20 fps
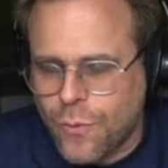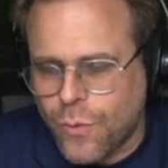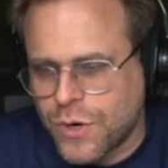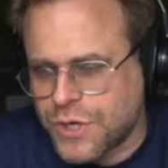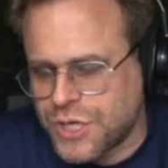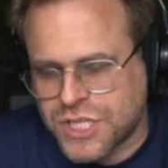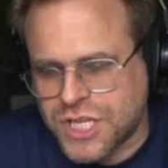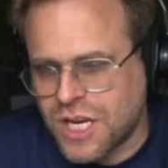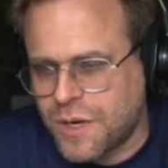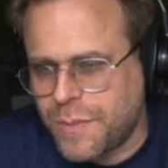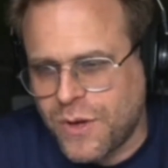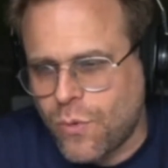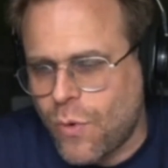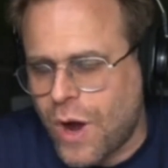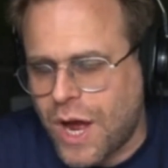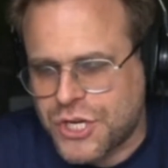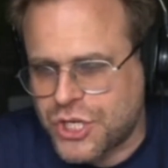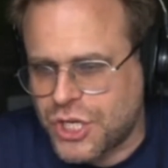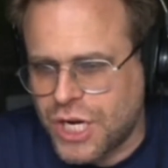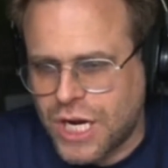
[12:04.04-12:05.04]
And we're just going to be
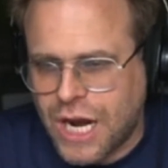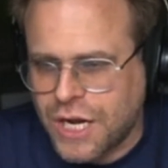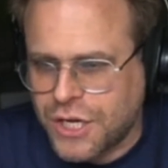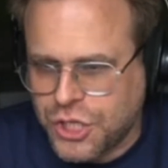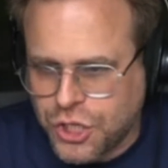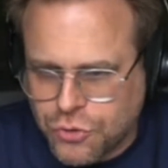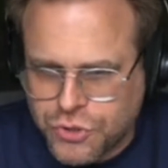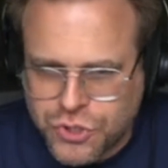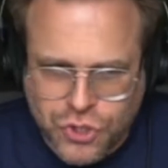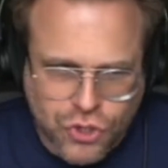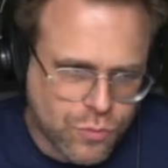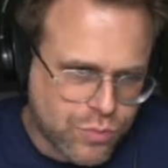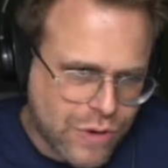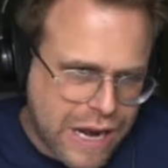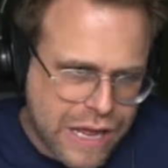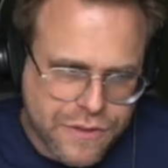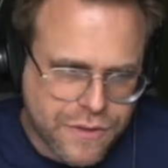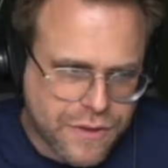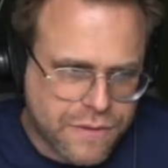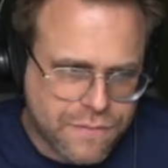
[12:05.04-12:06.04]
watching it on YouTube
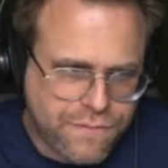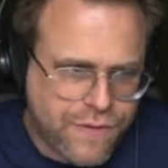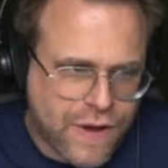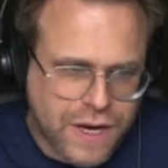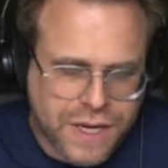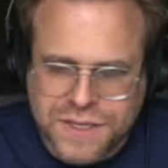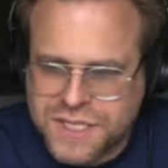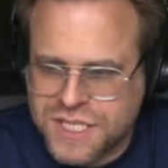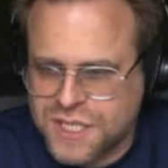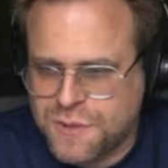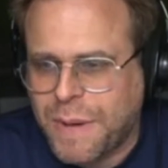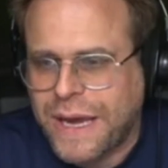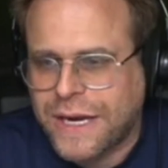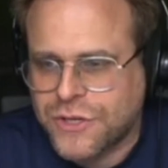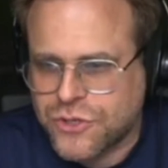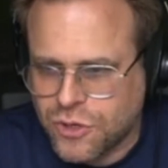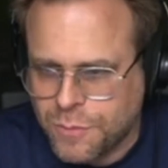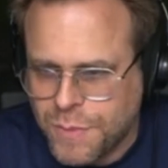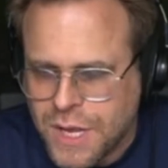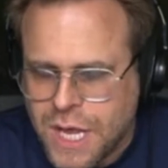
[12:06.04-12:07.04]
rather than fucking
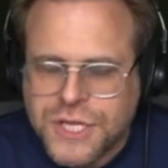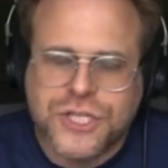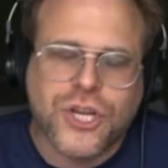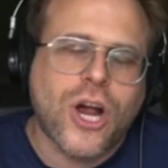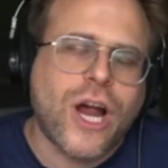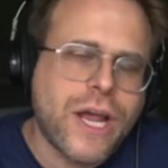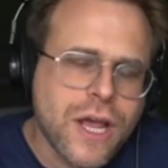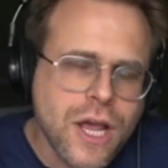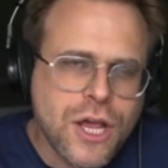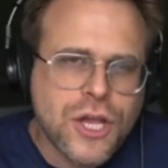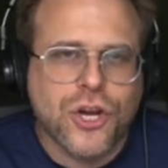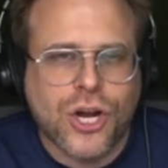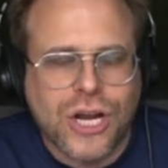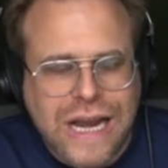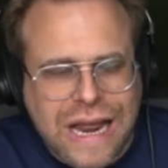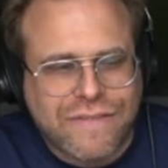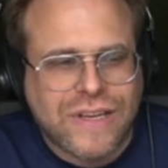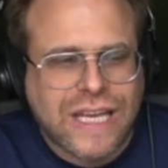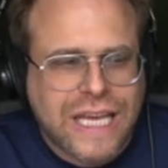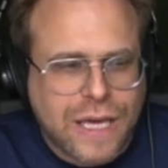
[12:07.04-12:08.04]
Spectrum. Sorry, you're
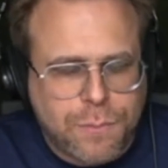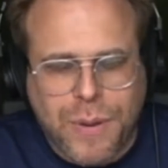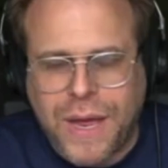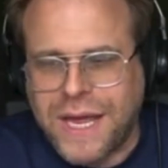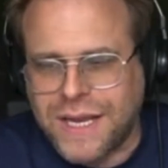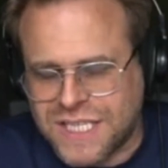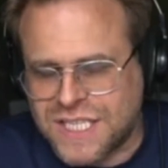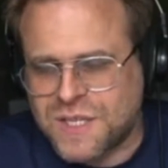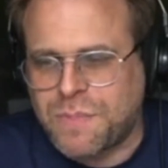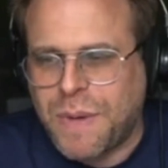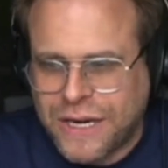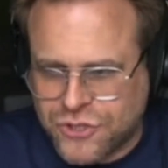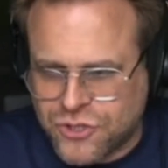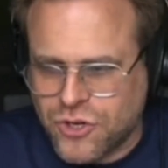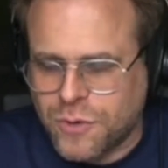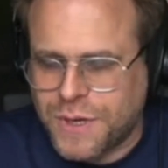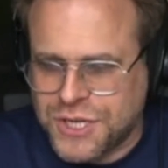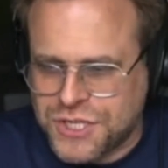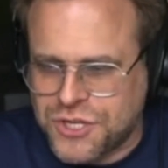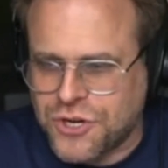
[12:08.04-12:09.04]
going to have to keep paying
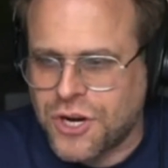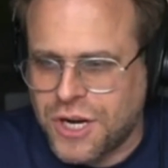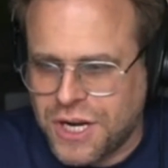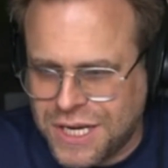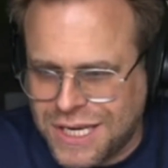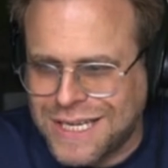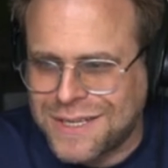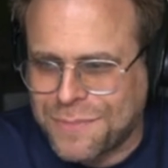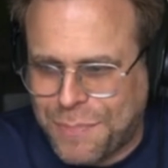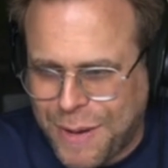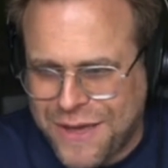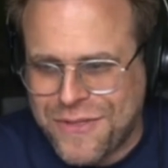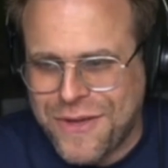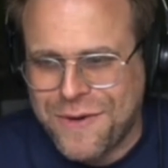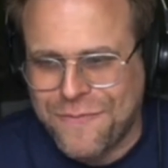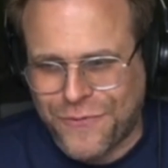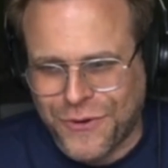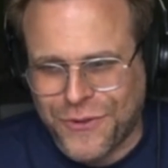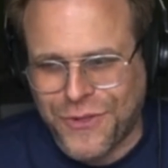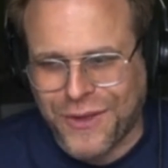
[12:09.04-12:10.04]
Spectrum because you're going to need to pay
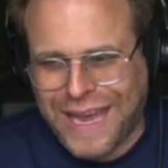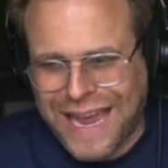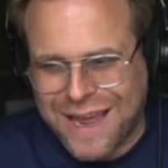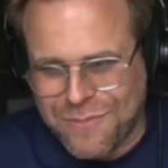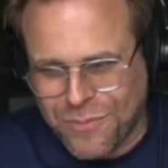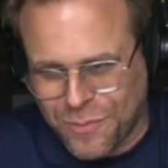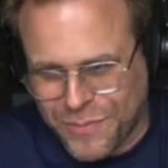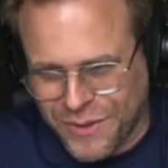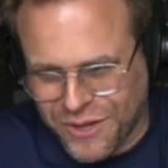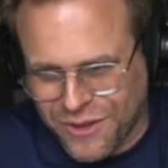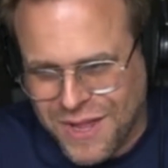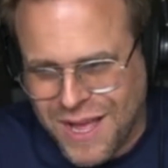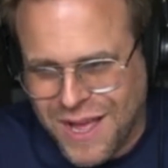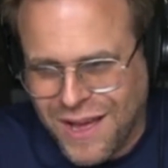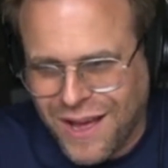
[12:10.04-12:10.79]
them for the cable bill.